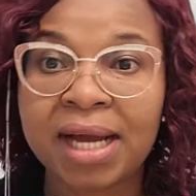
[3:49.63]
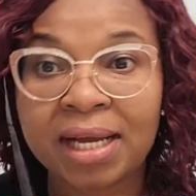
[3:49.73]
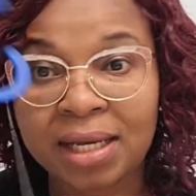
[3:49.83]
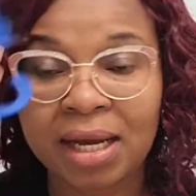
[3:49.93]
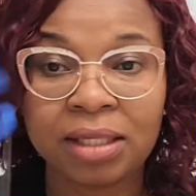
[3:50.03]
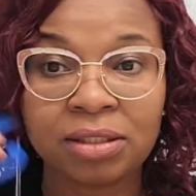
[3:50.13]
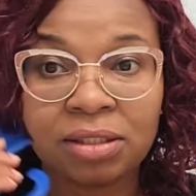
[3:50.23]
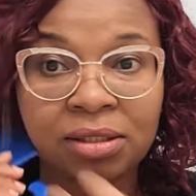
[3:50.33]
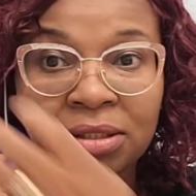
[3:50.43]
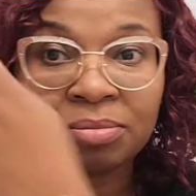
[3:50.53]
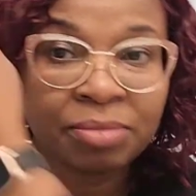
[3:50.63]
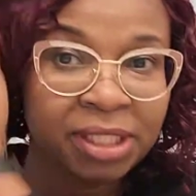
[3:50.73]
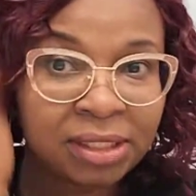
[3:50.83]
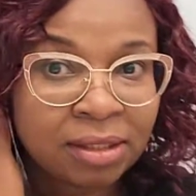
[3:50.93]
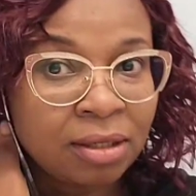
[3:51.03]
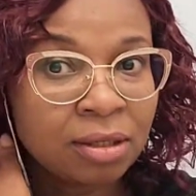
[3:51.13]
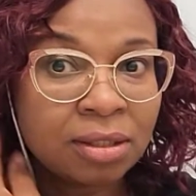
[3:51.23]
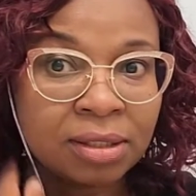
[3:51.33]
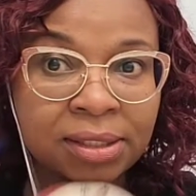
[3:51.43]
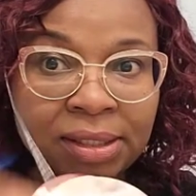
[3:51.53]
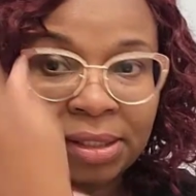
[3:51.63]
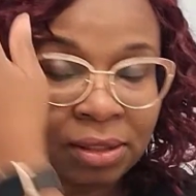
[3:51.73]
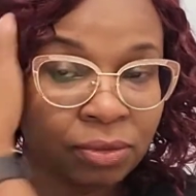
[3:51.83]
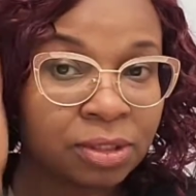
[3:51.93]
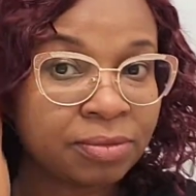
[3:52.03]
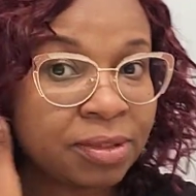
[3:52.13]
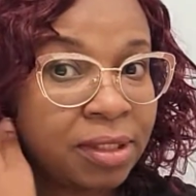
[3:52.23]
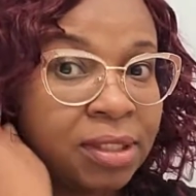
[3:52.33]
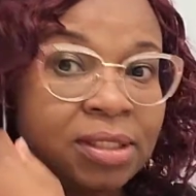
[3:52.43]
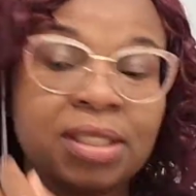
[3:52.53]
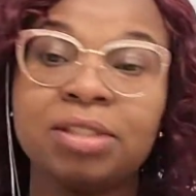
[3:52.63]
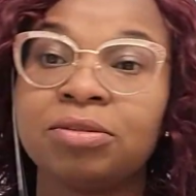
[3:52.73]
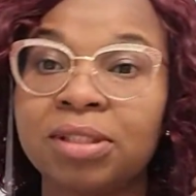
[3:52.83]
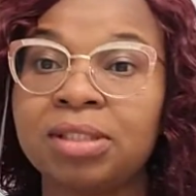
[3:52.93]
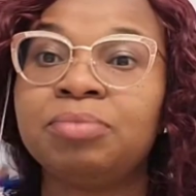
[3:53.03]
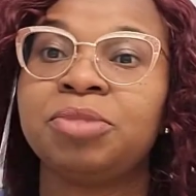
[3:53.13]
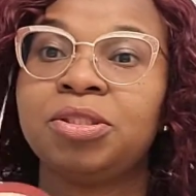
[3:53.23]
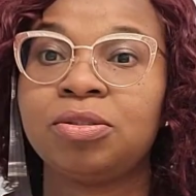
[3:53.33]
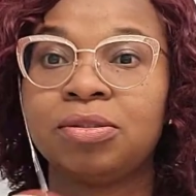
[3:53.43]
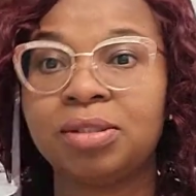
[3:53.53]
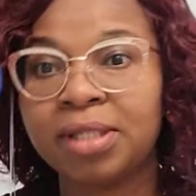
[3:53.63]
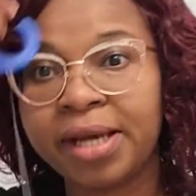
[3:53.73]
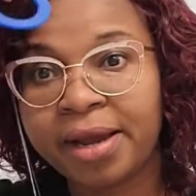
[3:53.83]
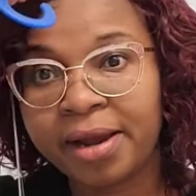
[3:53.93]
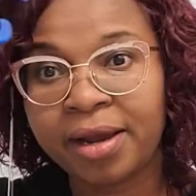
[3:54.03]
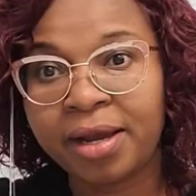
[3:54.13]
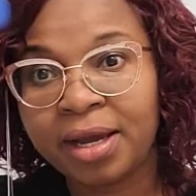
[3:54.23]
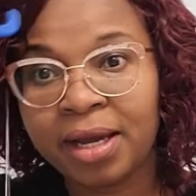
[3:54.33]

I actually don't mind the curls. It's one of the things that attracted me to the hair.